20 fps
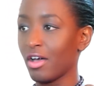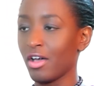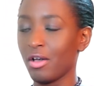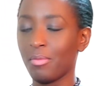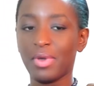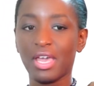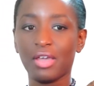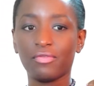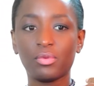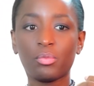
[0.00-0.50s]

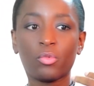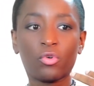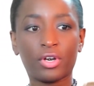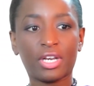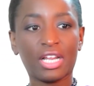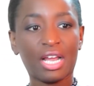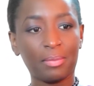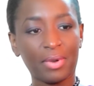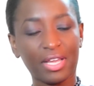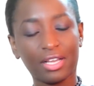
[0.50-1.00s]
Every
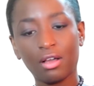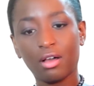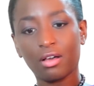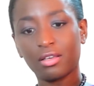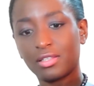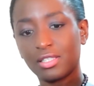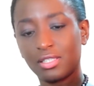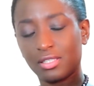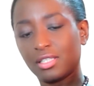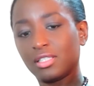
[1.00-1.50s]
morning I'm like,
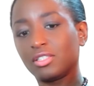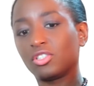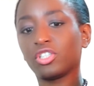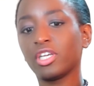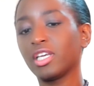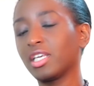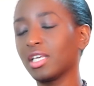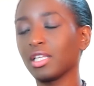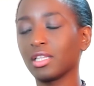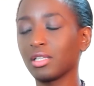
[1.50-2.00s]
oh, this thing's
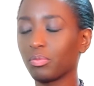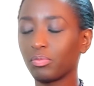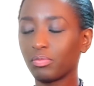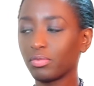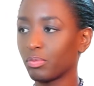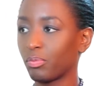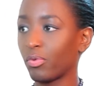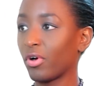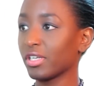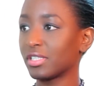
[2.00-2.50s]
shaking. The
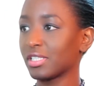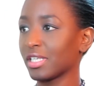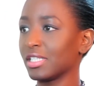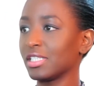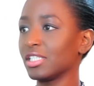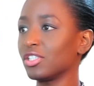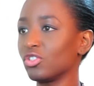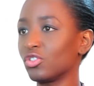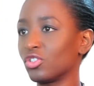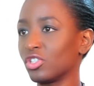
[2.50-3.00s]
parts that
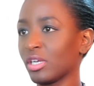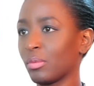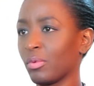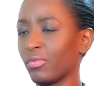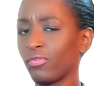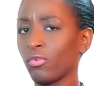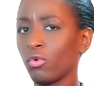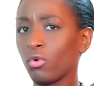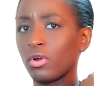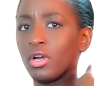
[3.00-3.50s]
I didn't used to shake
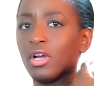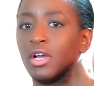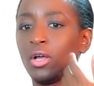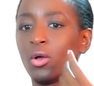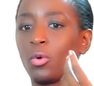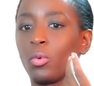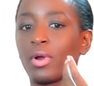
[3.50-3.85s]
before.